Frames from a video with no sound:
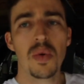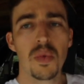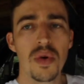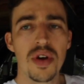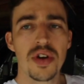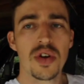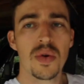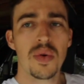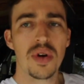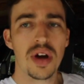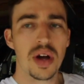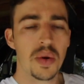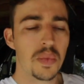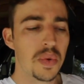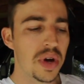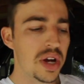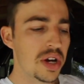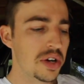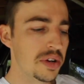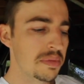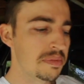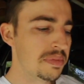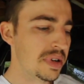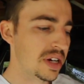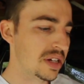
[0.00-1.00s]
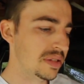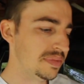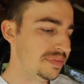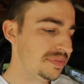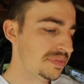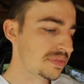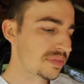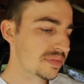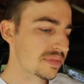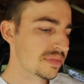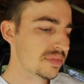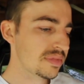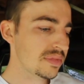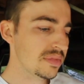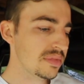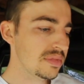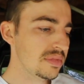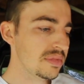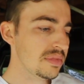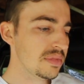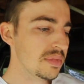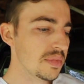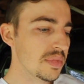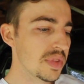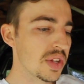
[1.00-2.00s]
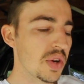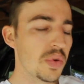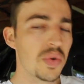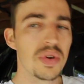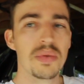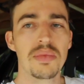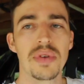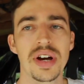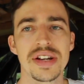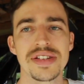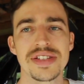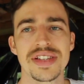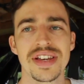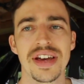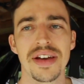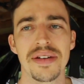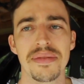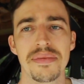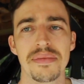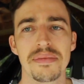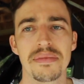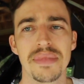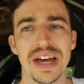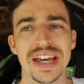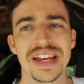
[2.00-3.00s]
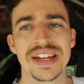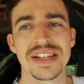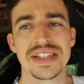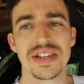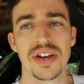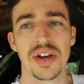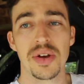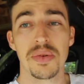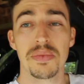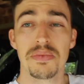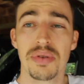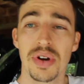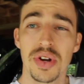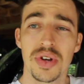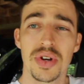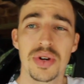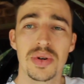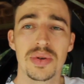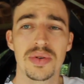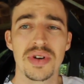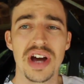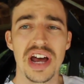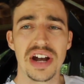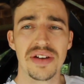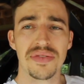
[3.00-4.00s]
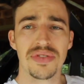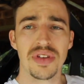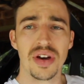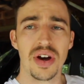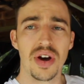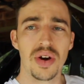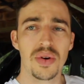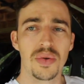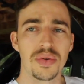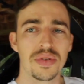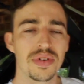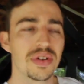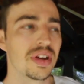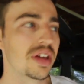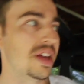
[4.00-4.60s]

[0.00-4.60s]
worked quite well, but I wouldn't mind making something pretty cool out of the old